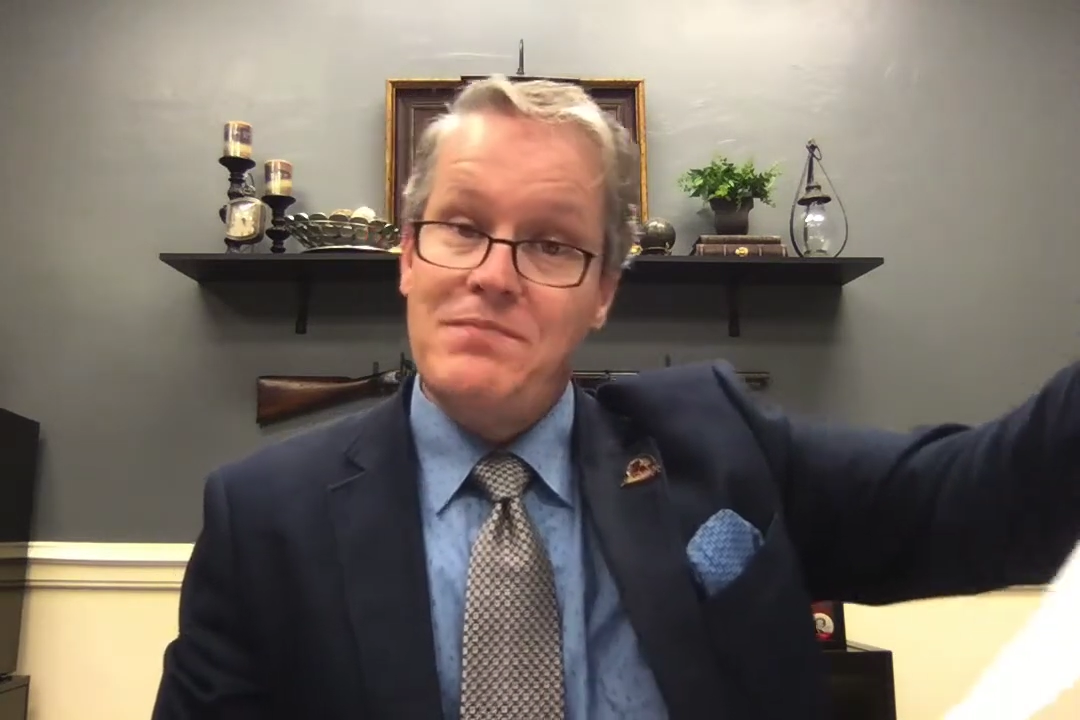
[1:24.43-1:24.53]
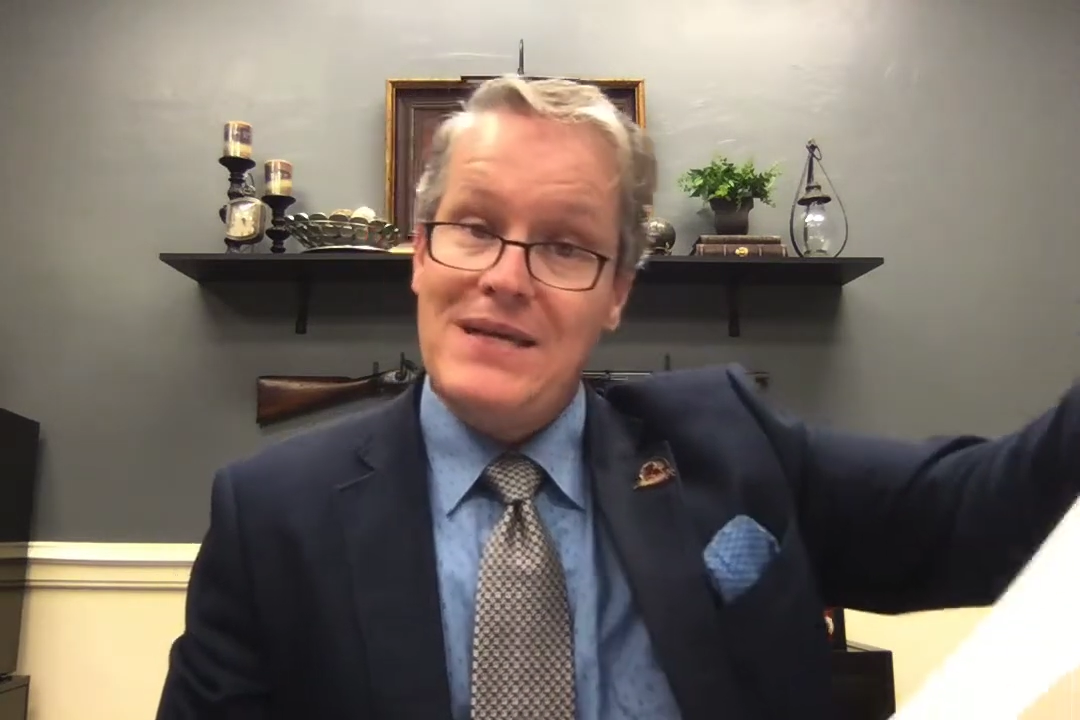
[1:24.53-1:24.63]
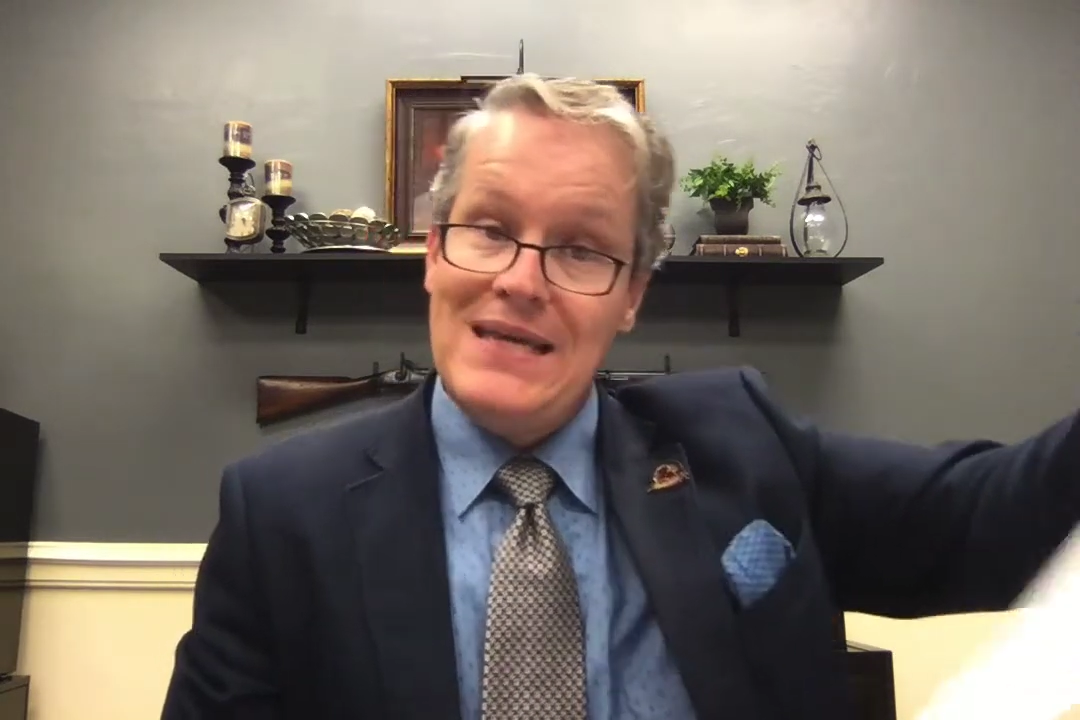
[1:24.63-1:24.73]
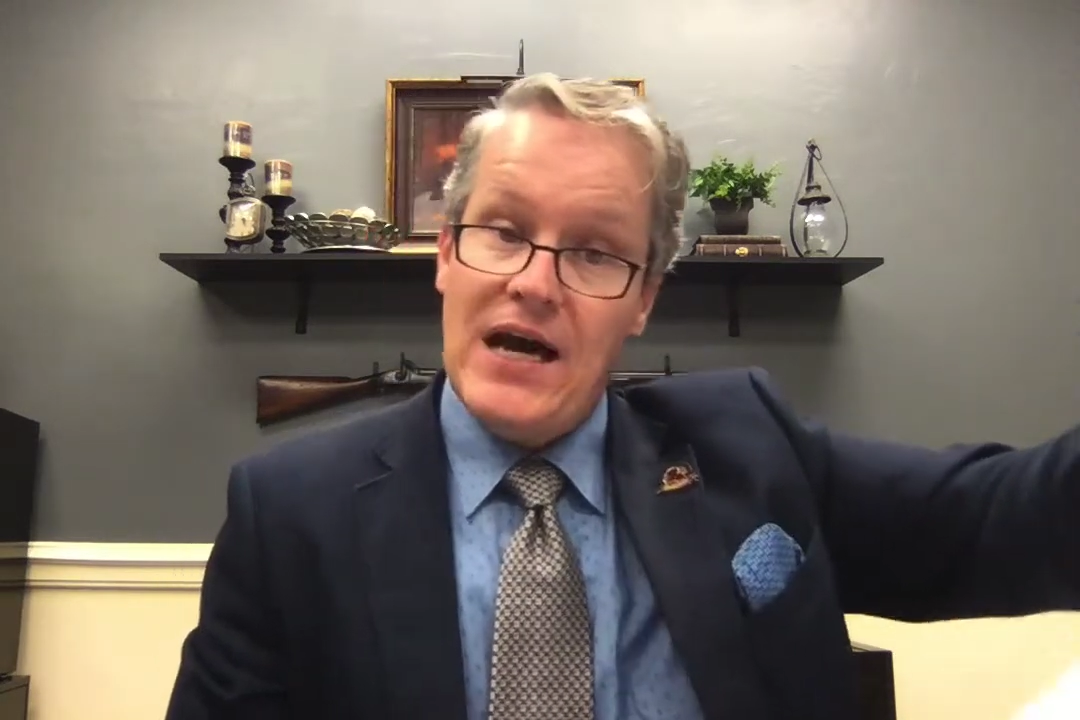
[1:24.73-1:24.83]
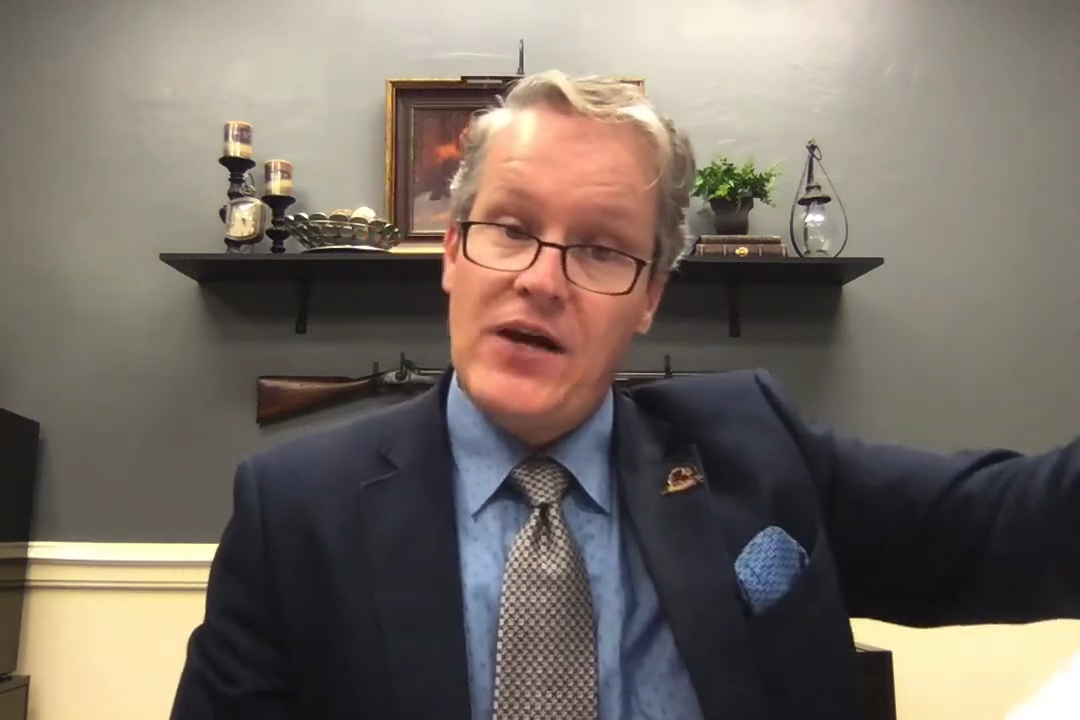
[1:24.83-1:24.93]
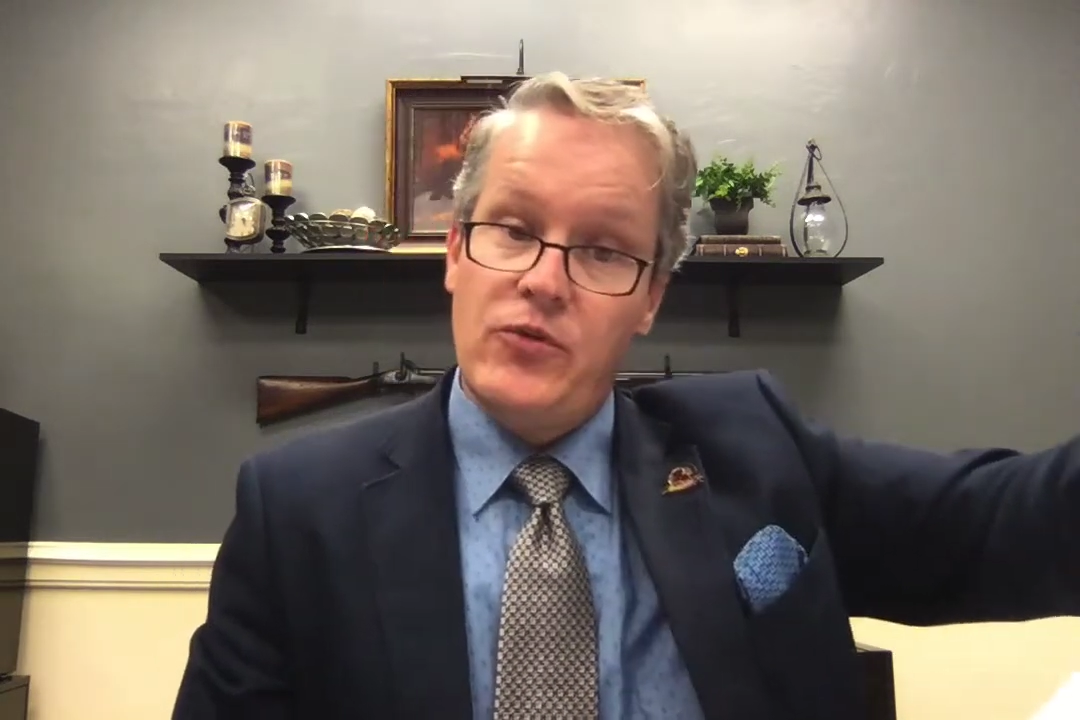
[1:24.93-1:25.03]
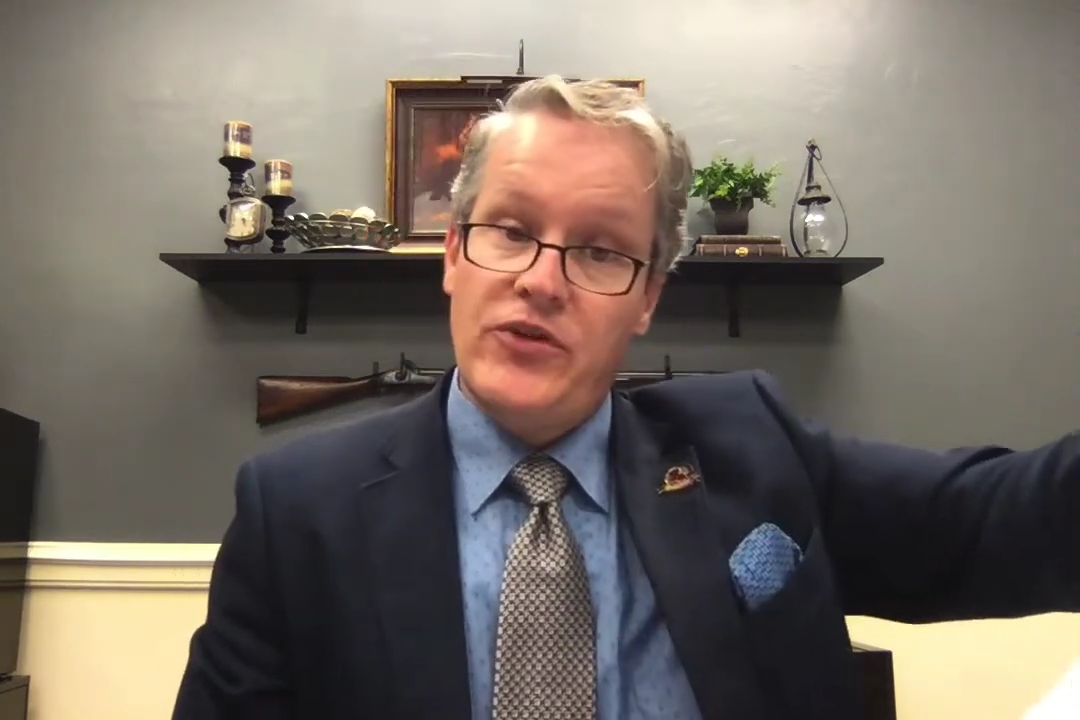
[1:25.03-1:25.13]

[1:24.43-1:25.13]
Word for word: beyond what